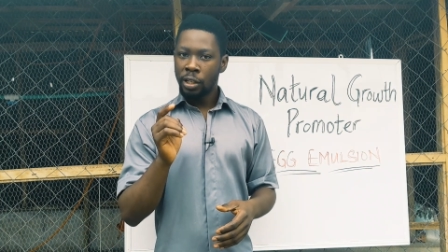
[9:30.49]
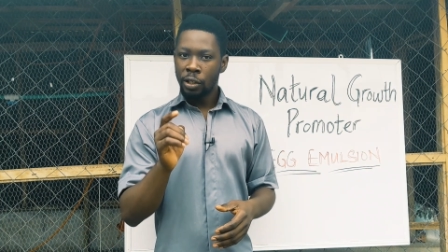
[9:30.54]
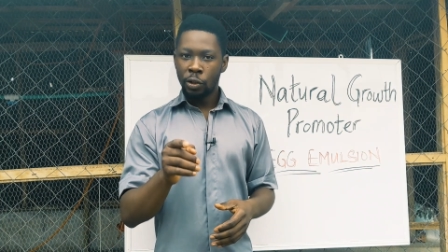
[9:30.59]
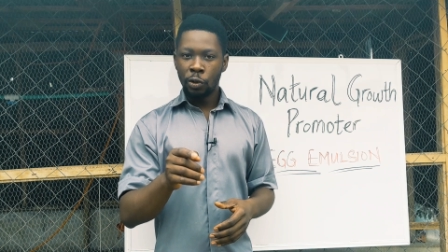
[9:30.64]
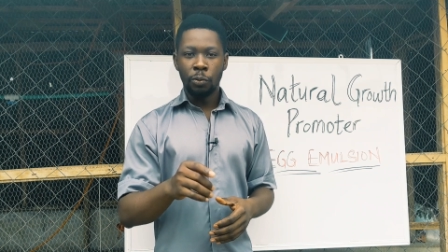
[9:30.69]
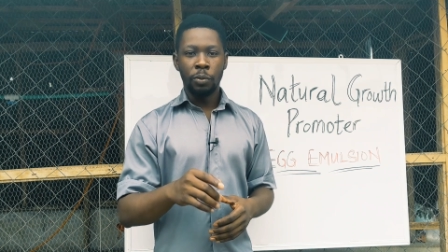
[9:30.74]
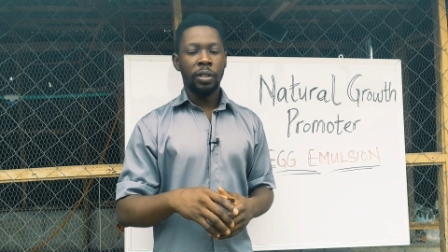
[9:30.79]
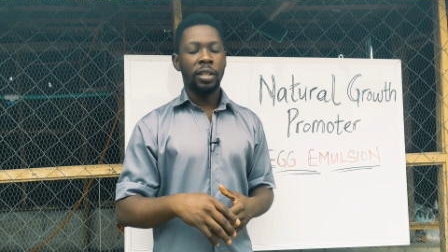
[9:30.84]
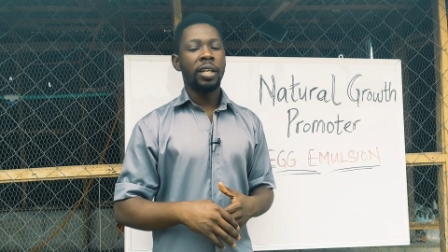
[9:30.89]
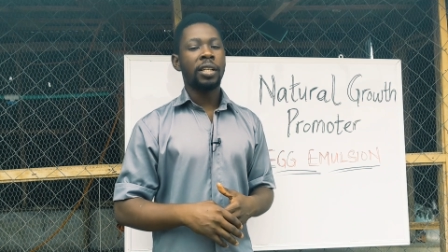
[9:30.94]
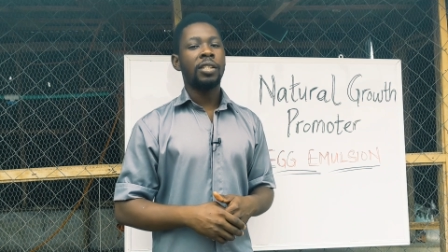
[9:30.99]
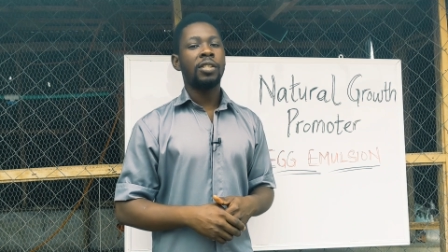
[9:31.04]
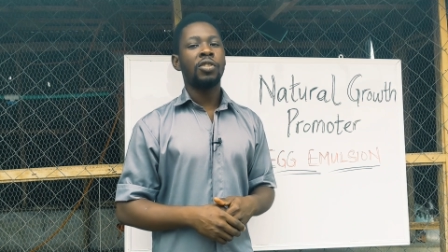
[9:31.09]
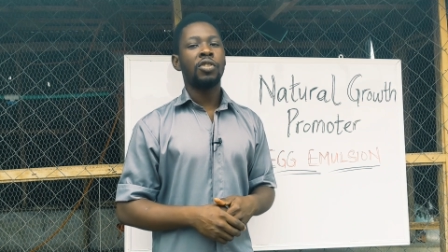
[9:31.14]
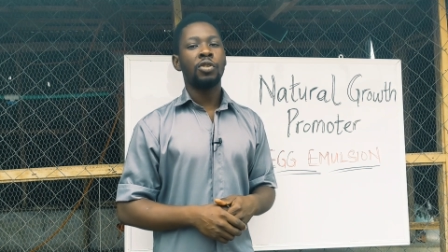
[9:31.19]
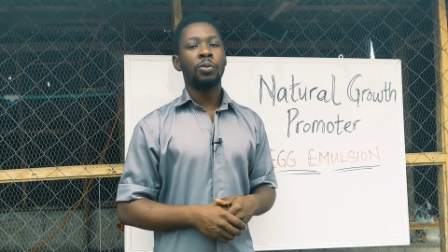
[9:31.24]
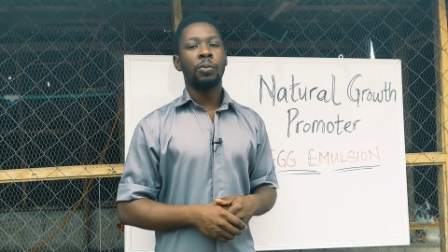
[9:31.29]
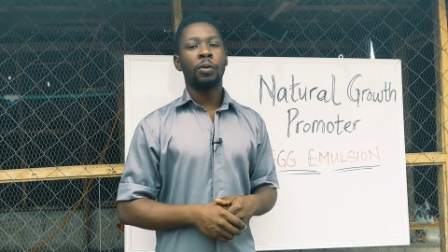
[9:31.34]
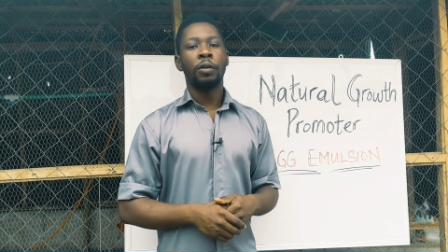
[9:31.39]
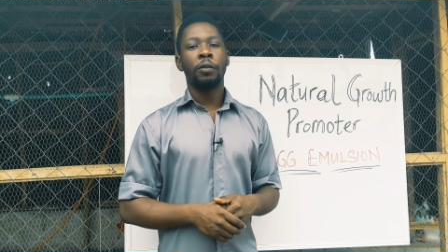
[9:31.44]
you'll be getting
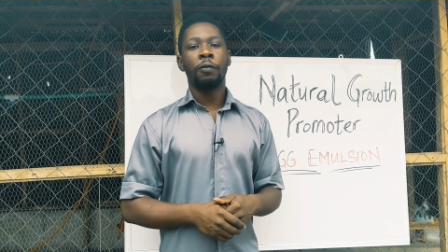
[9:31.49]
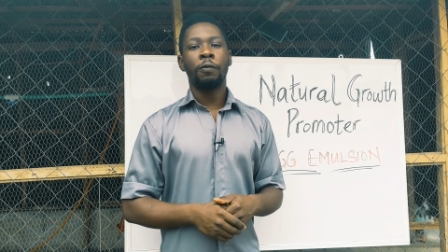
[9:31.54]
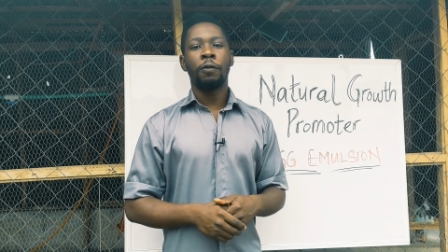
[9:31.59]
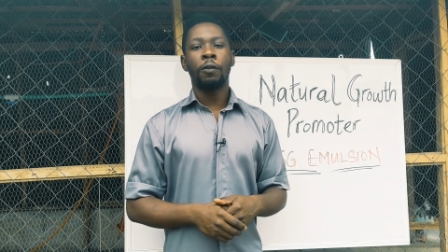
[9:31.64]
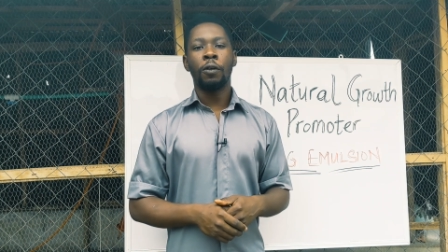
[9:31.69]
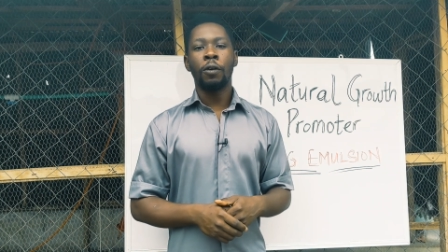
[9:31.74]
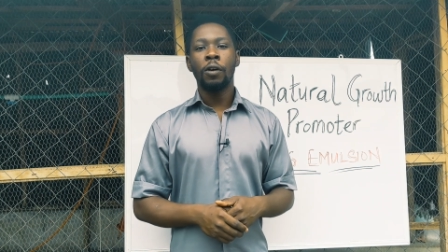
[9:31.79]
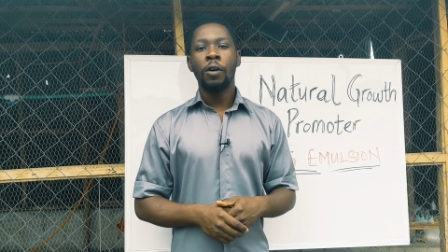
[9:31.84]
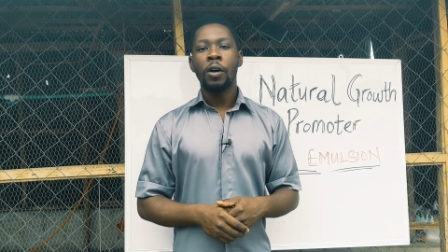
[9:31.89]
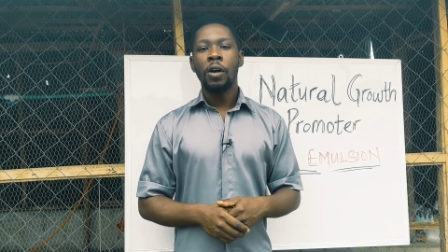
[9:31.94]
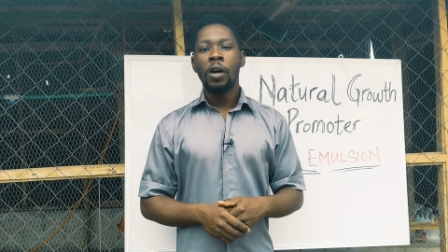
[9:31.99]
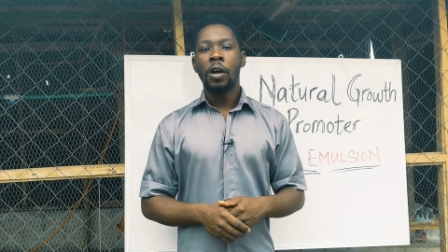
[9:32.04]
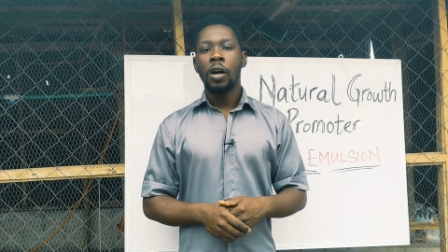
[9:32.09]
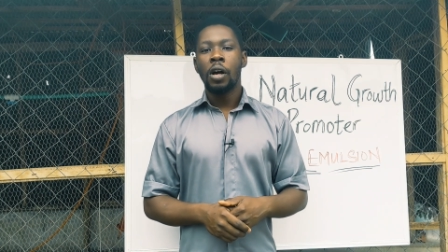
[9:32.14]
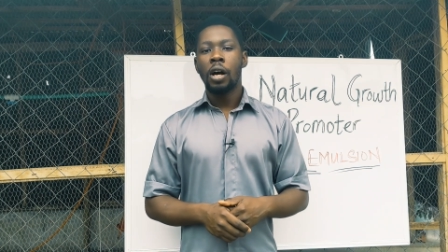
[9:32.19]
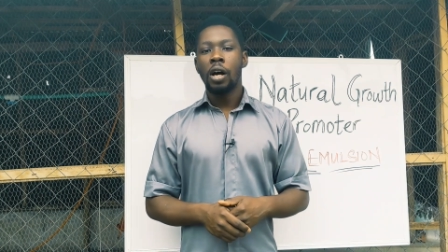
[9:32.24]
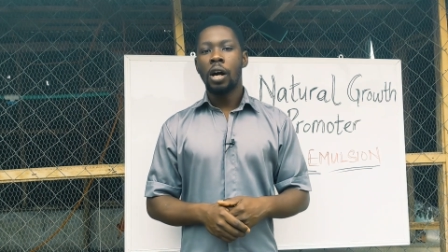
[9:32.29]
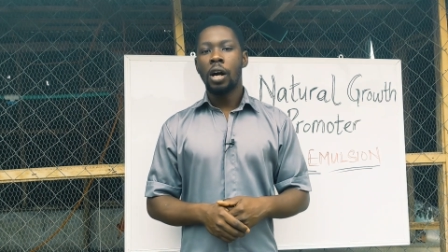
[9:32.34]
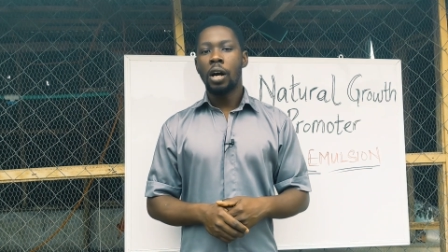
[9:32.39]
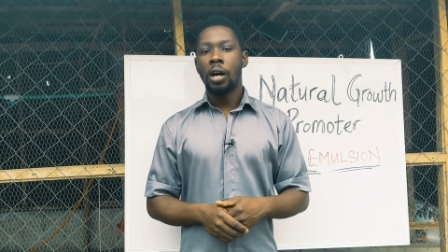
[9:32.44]

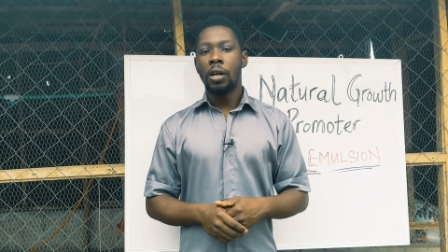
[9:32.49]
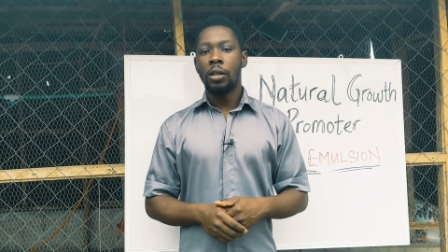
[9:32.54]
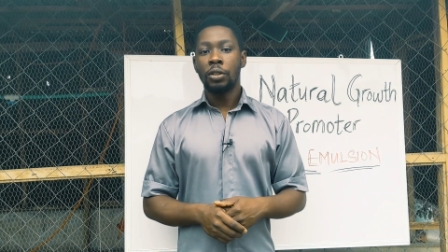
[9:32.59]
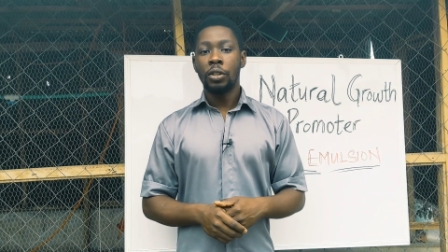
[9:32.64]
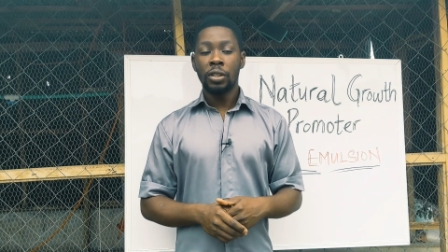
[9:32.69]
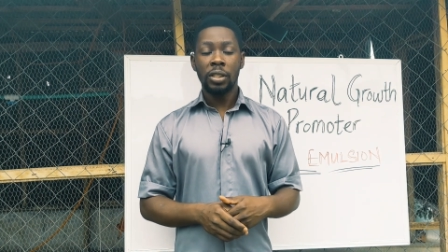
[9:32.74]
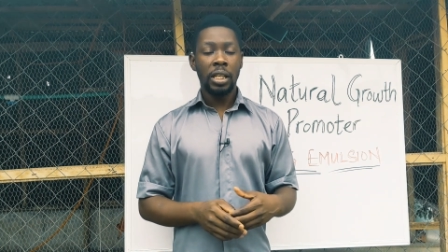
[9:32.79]
2.4,